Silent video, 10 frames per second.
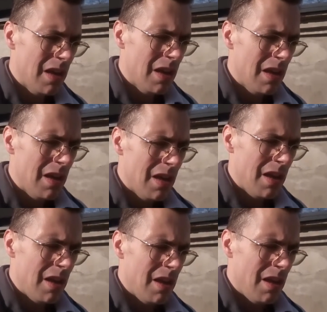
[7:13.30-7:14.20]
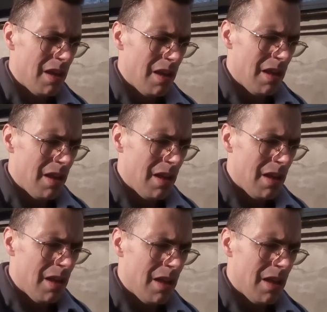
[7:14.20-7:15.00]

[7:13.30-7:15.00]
[no speech]